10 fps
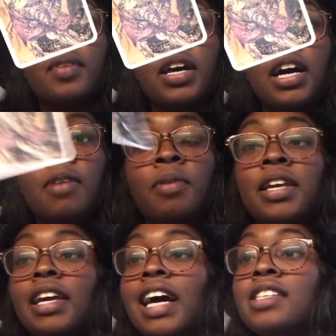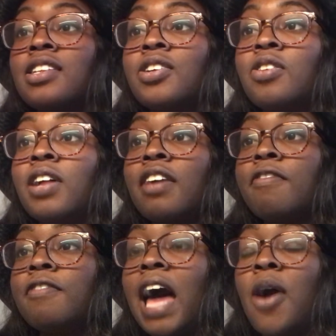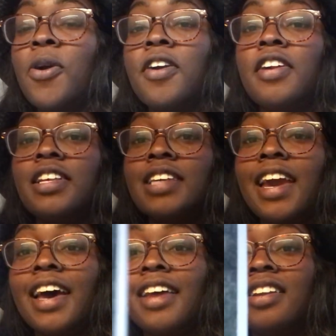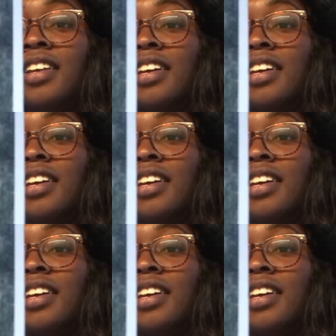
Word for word: but he has a little like flower in his hand.